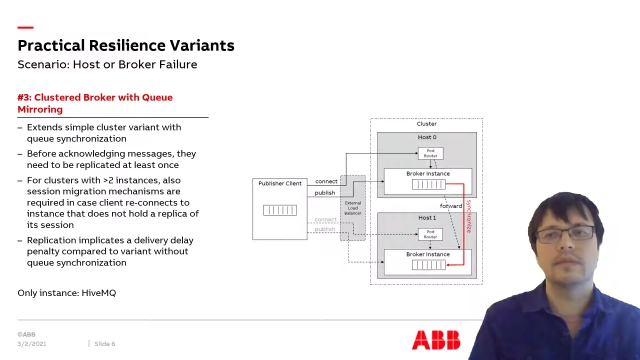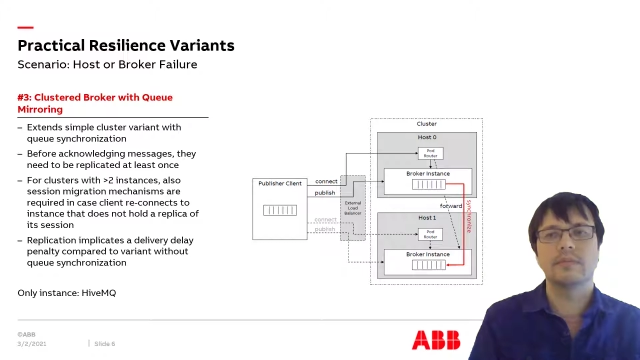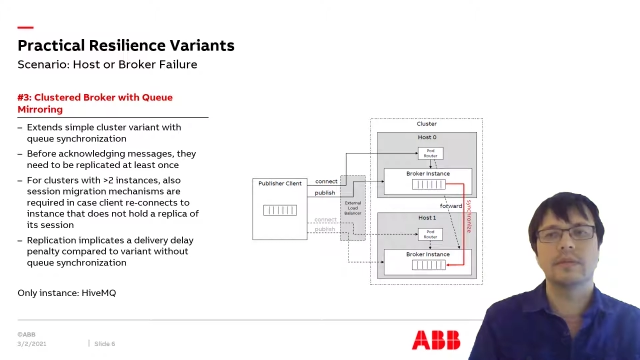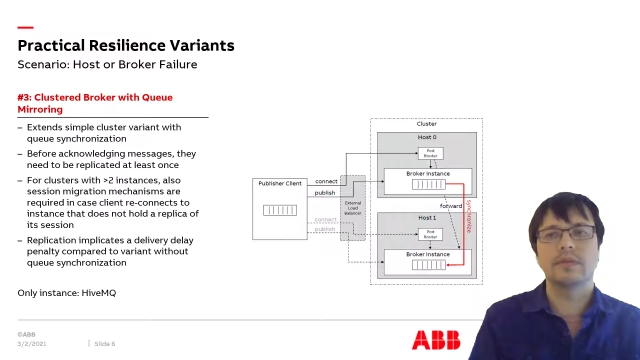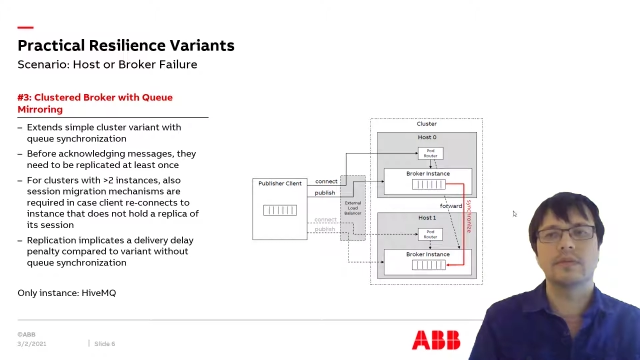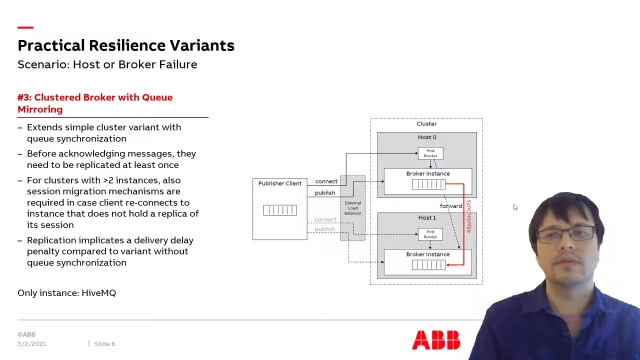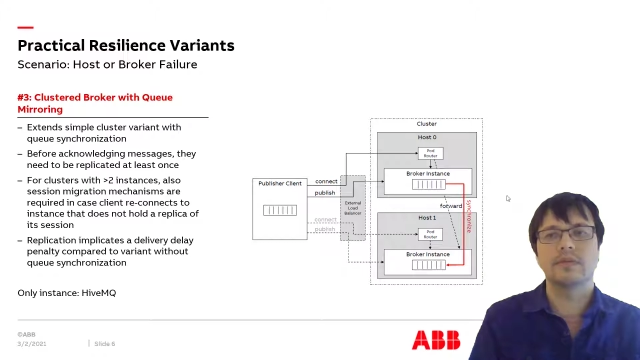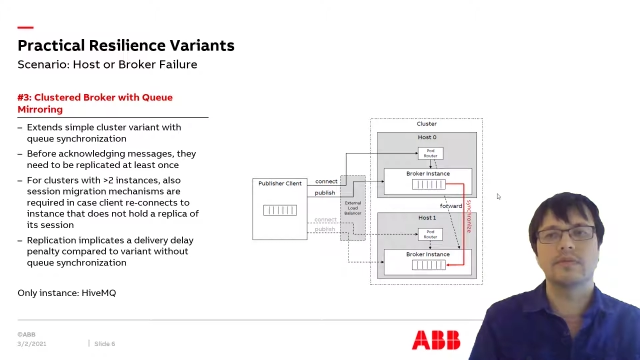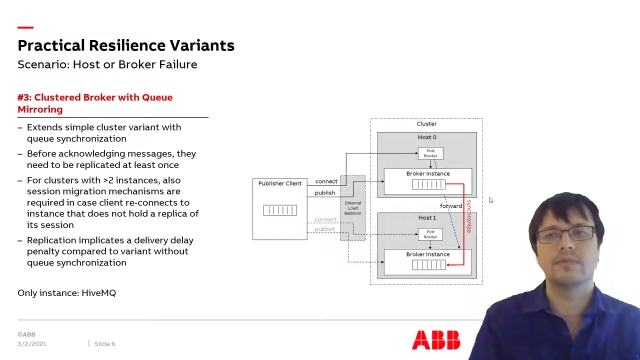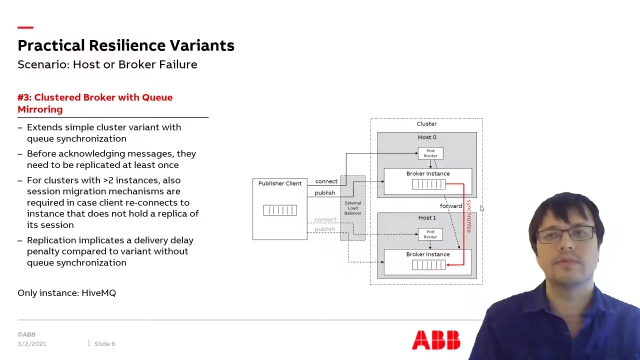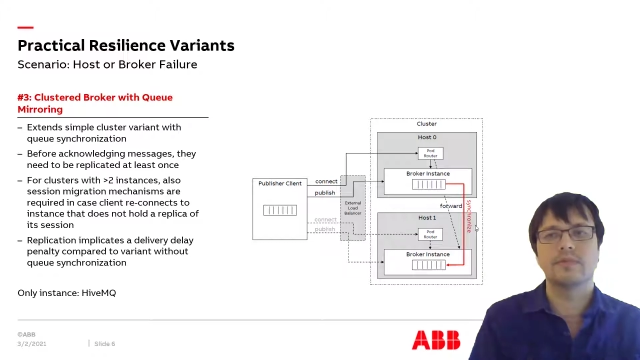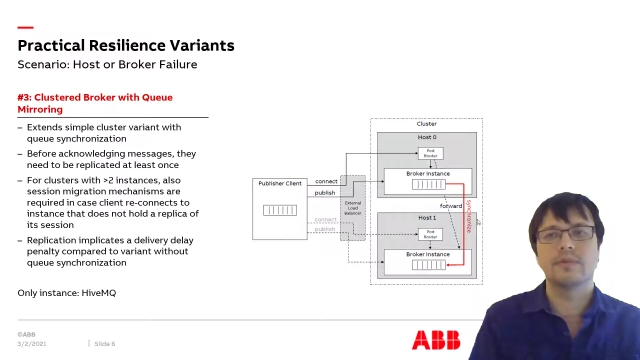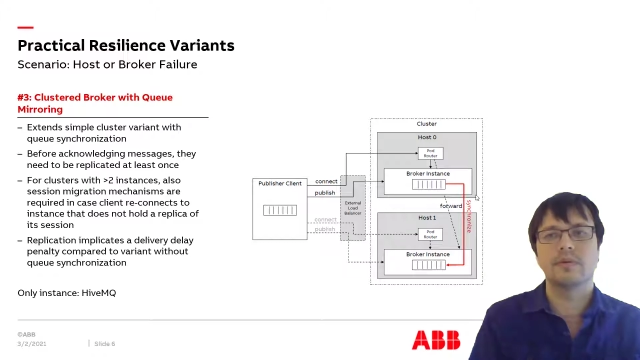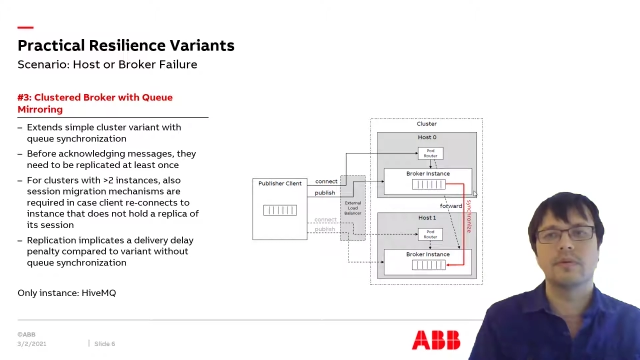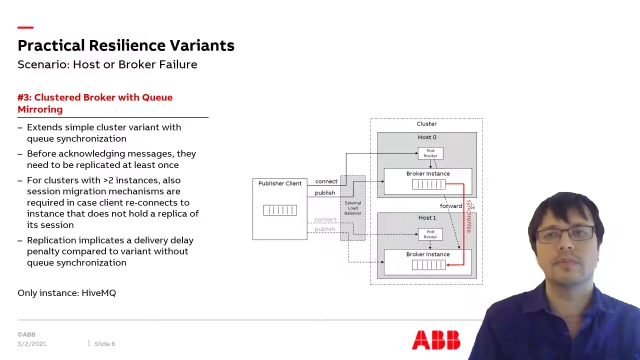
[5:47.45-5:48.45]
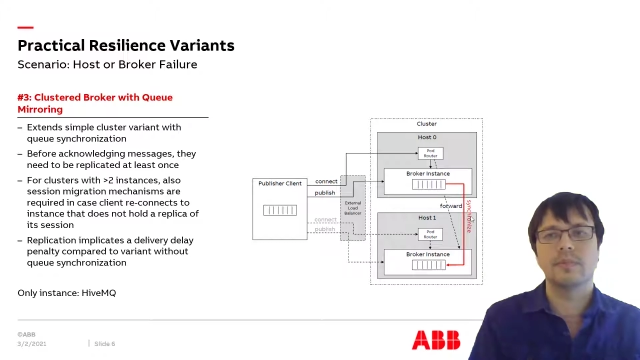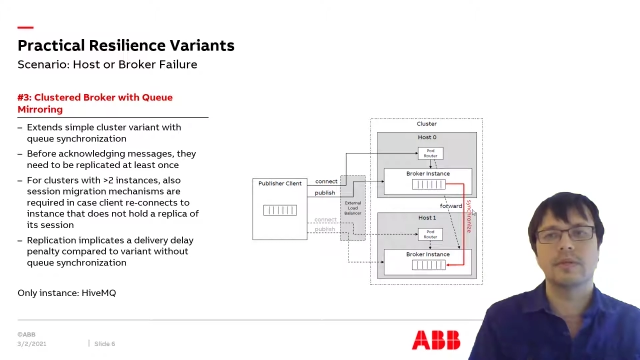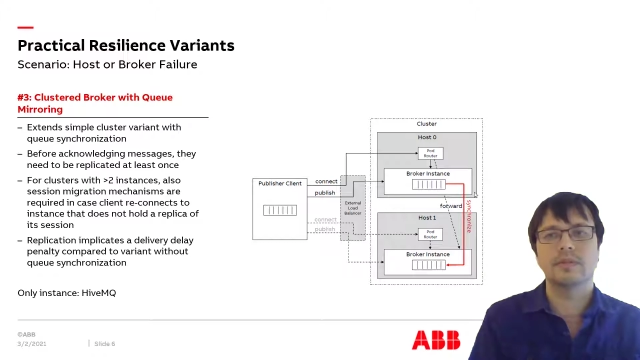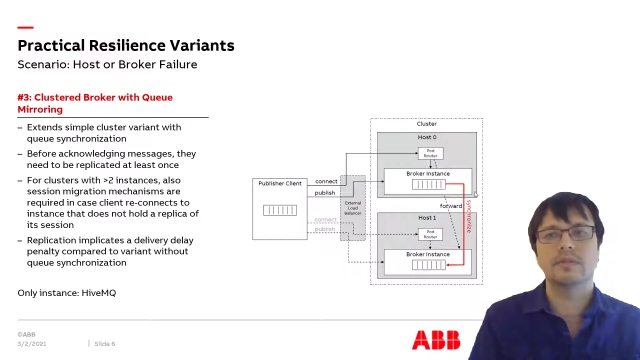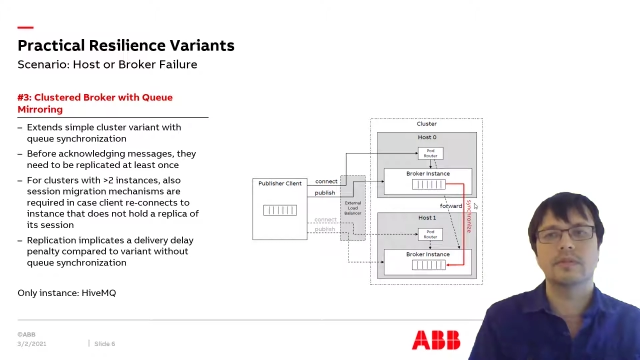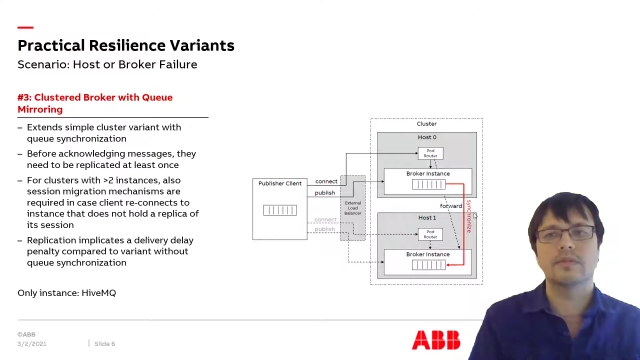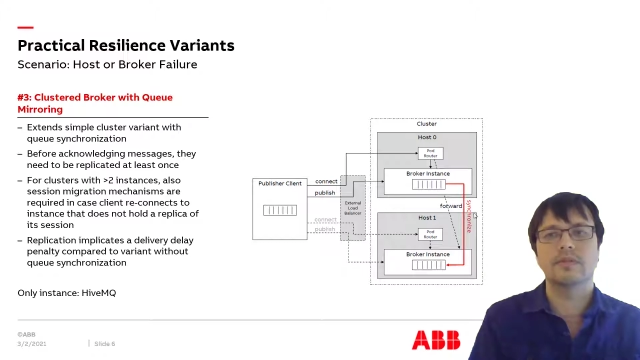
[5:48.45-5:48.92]
because of the
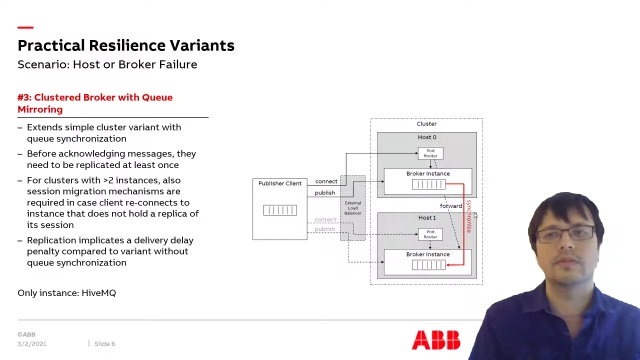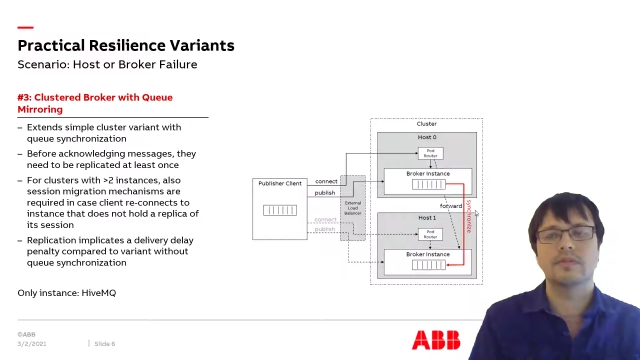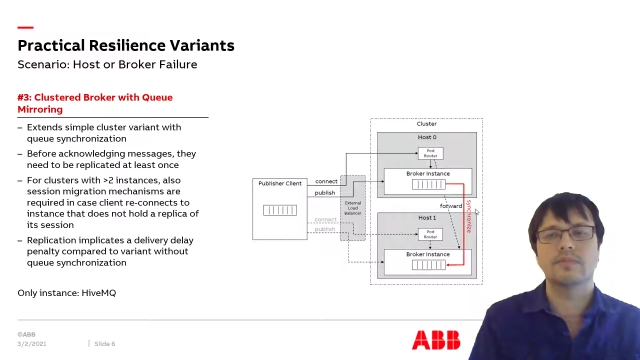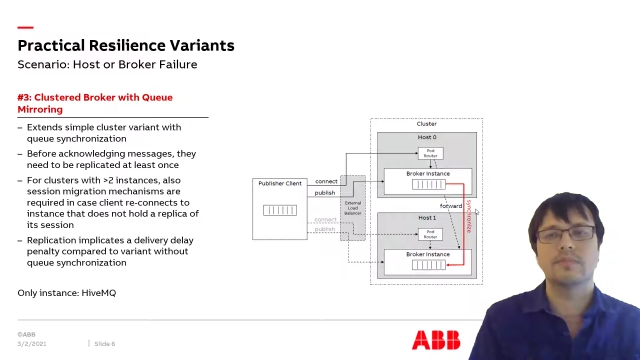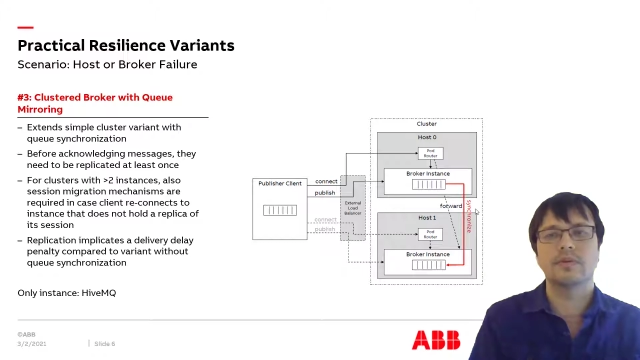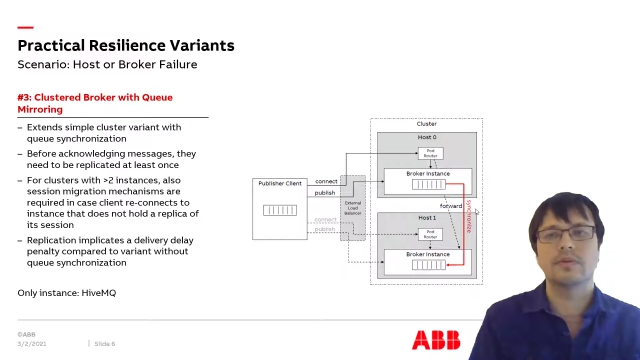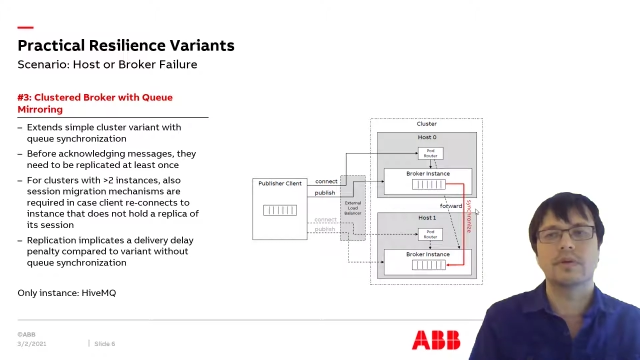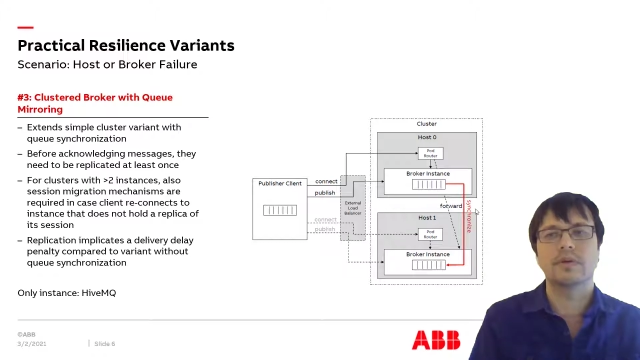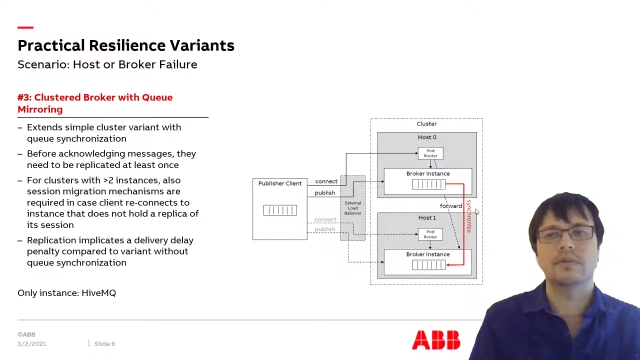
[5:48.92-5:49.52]
complex cross-broker